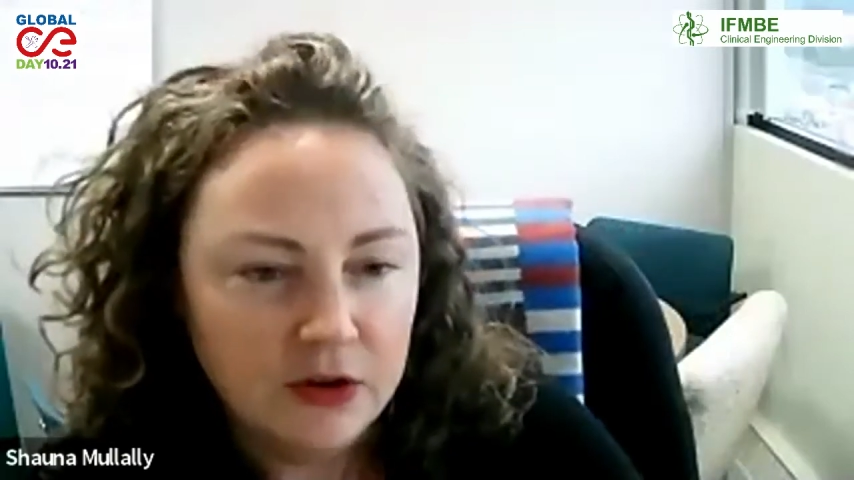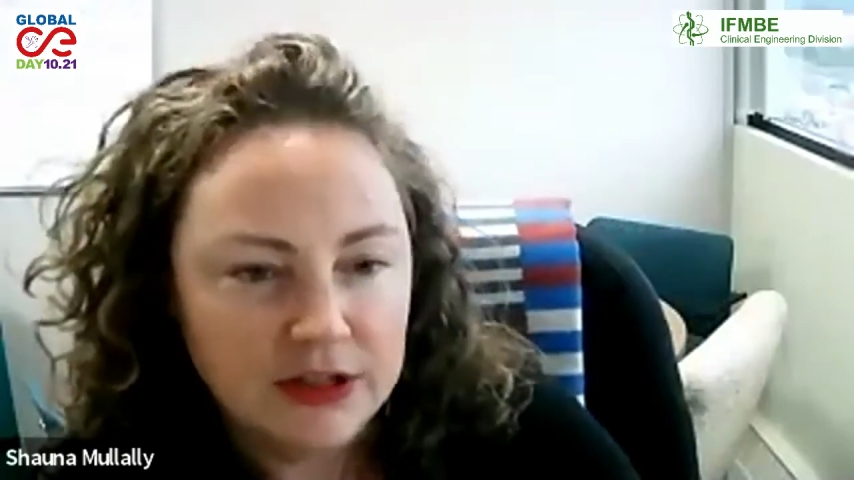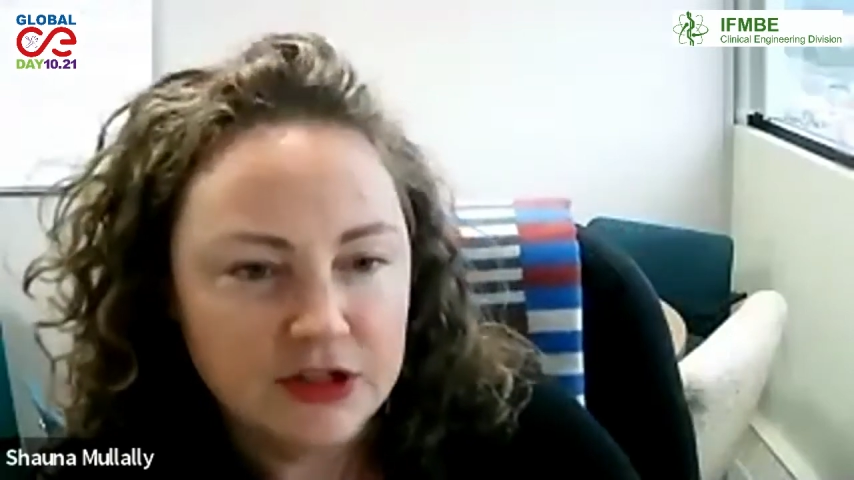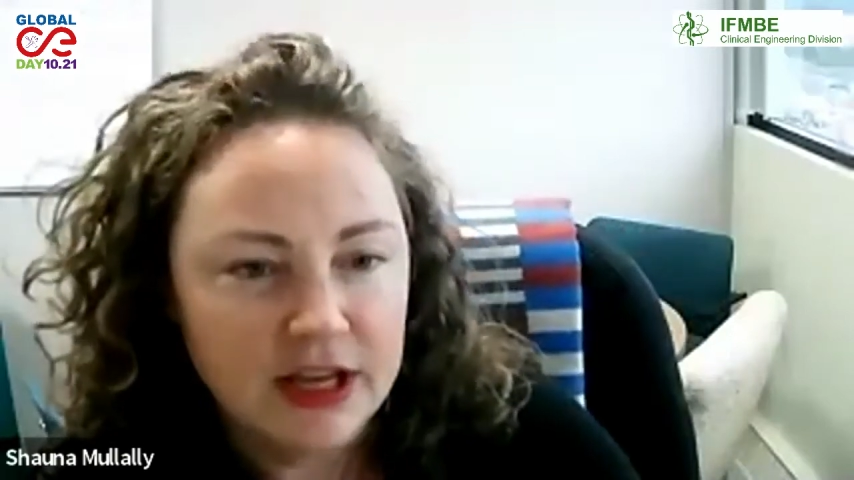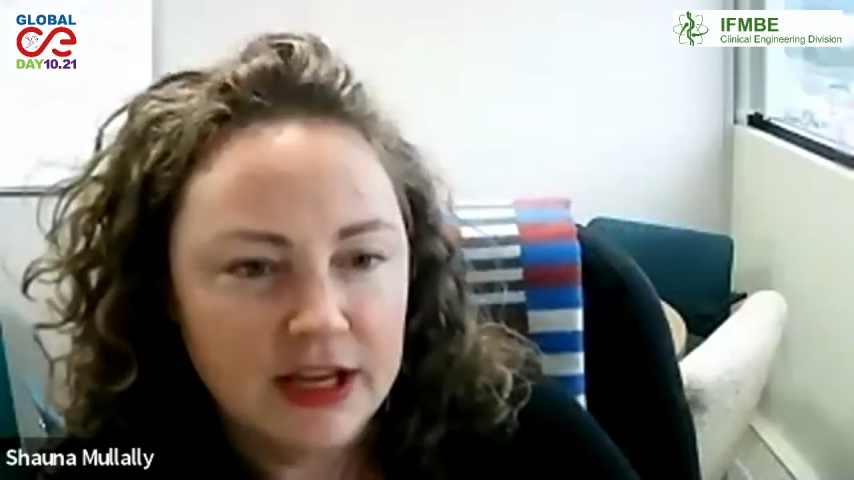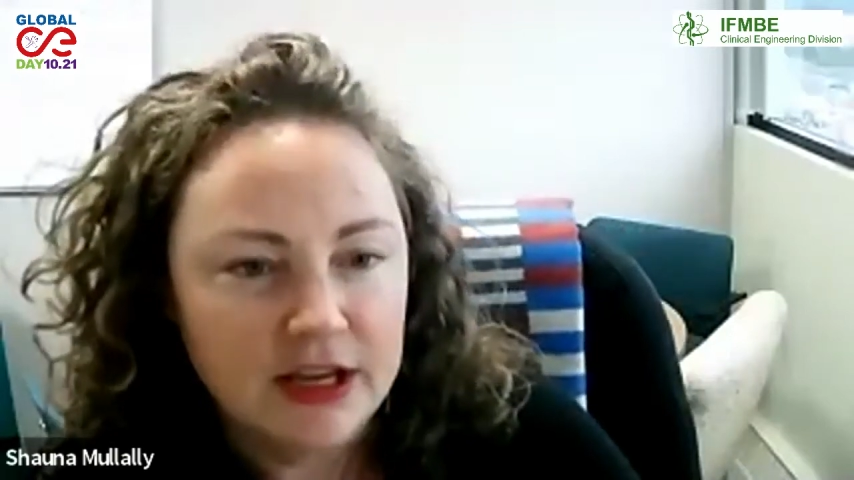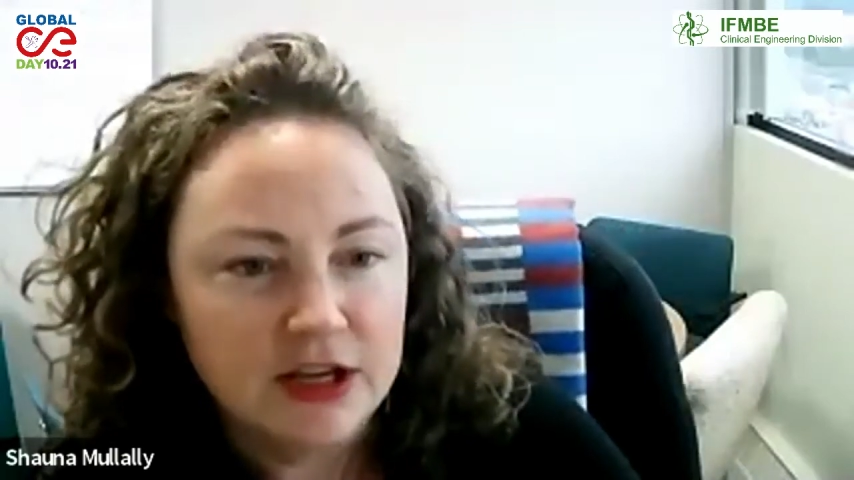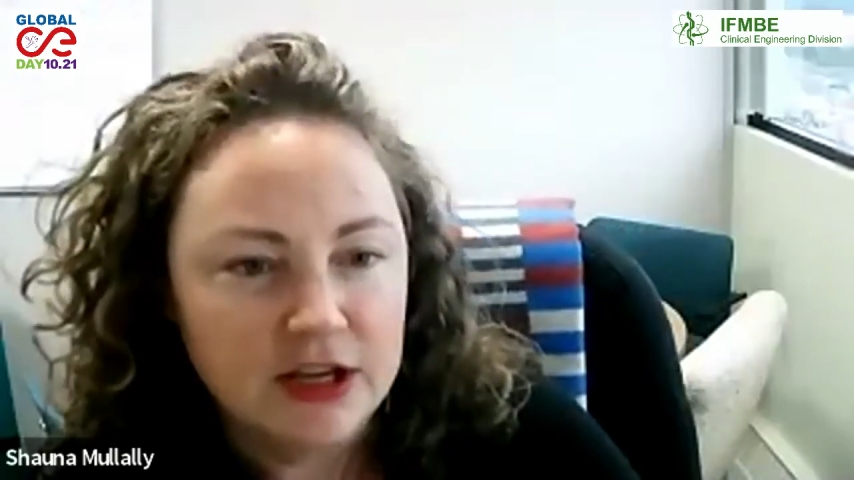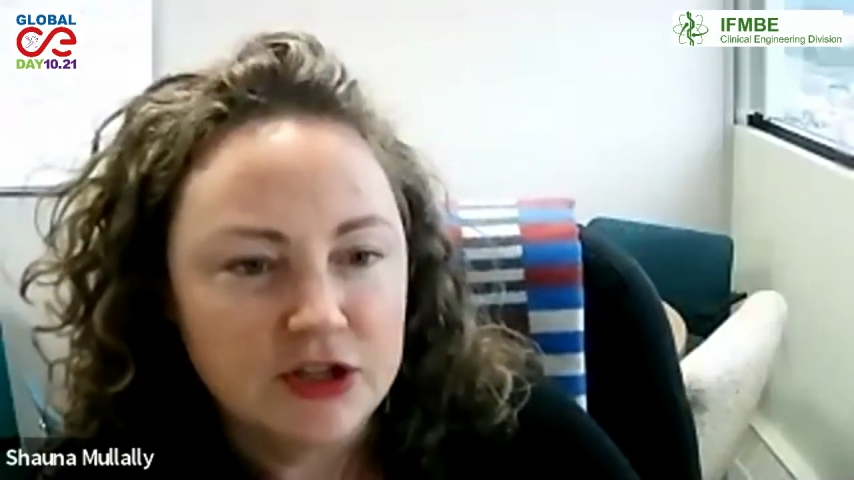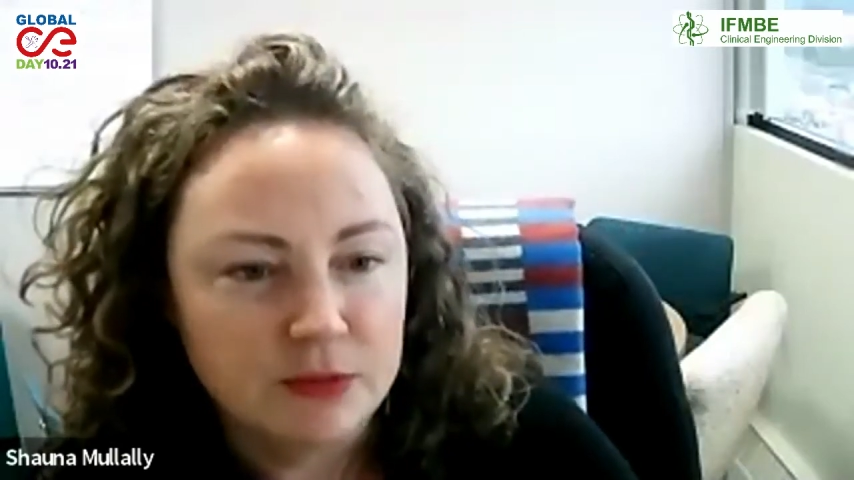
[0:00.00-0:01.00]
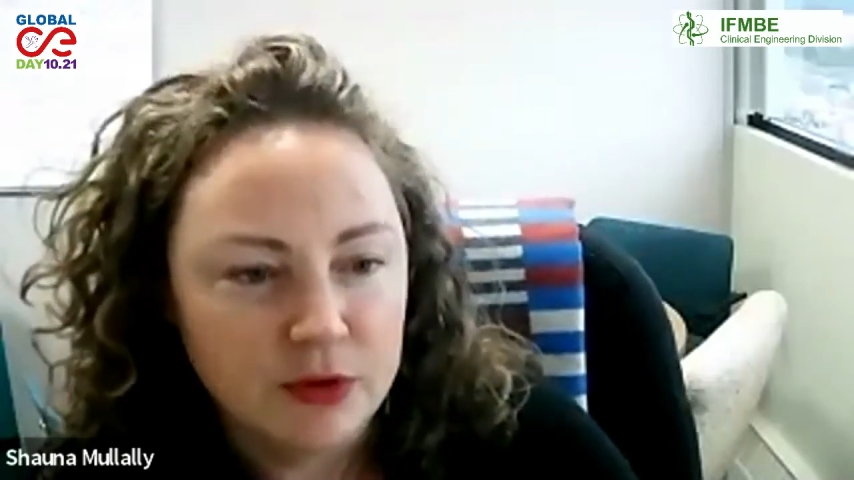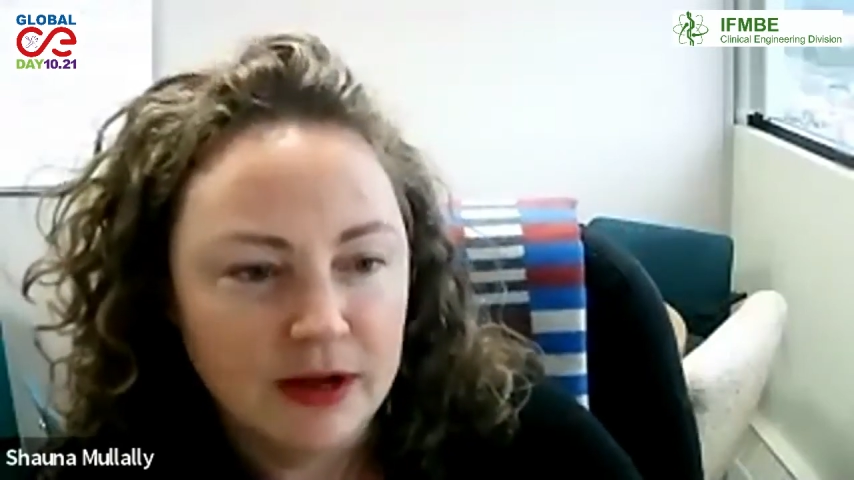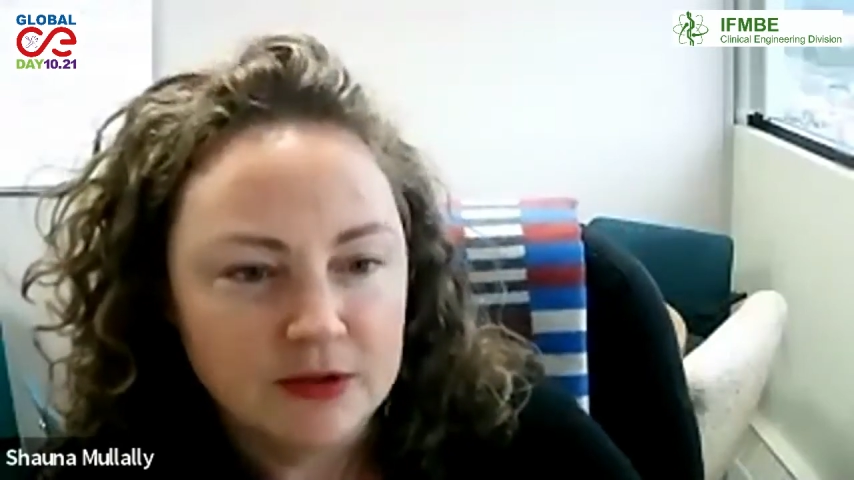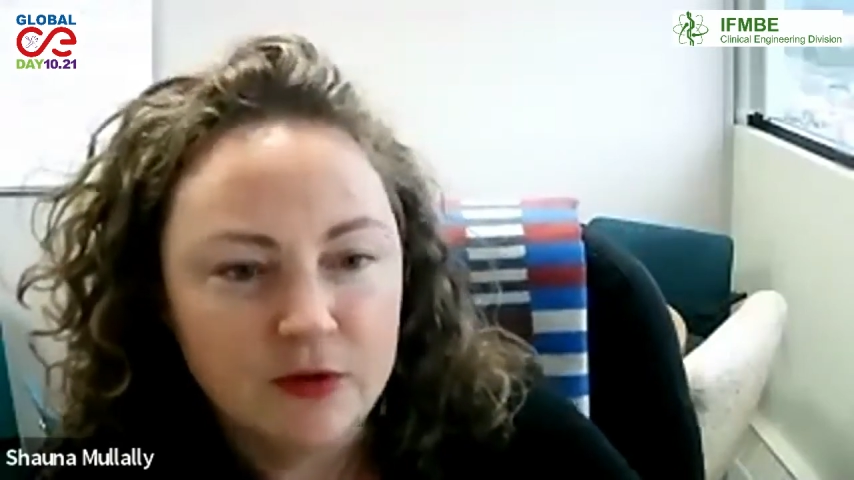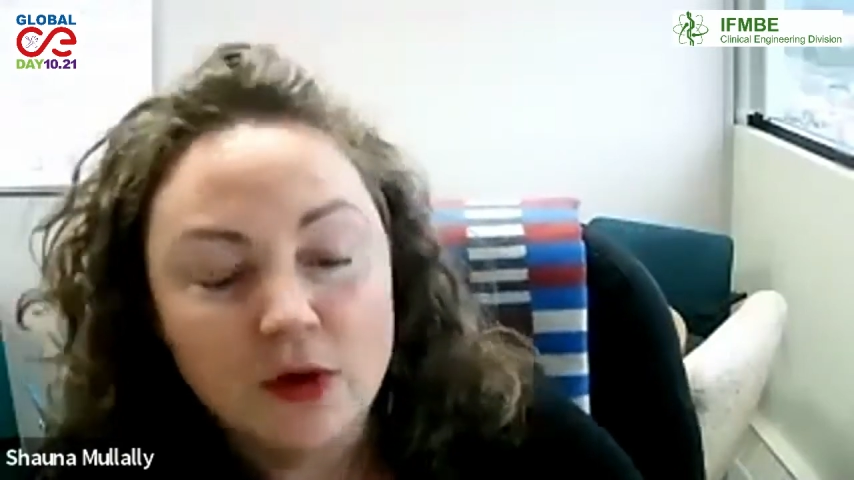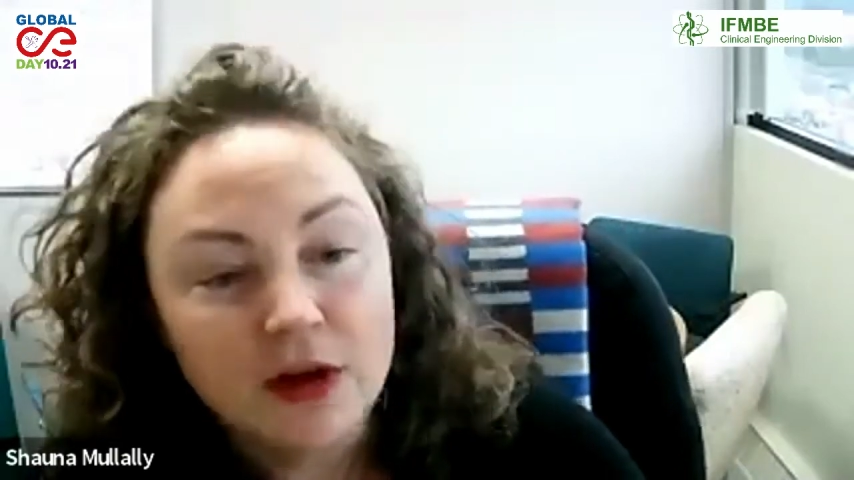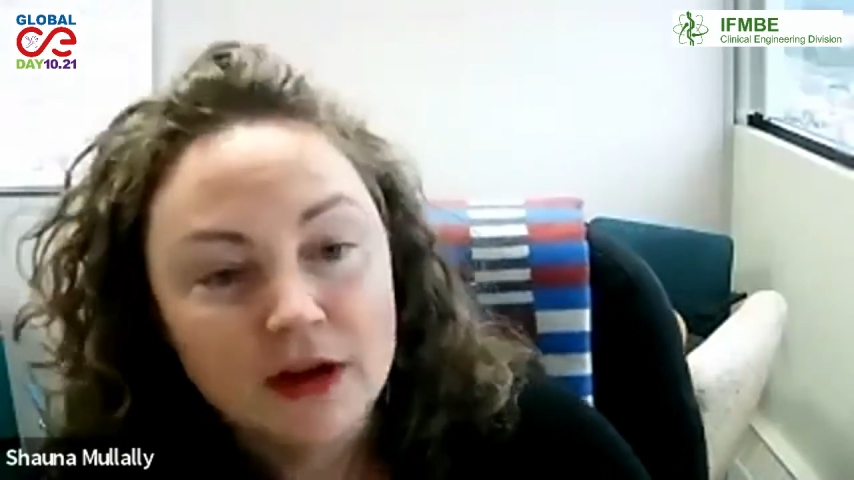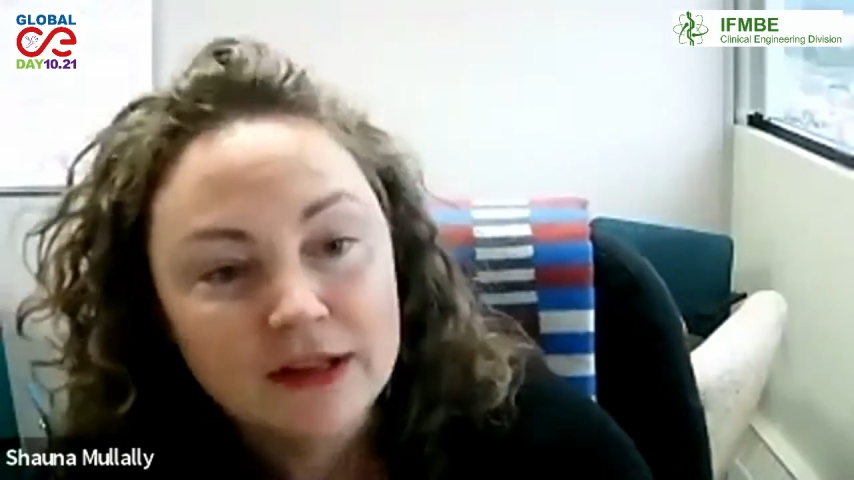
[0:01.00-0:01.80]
education programs for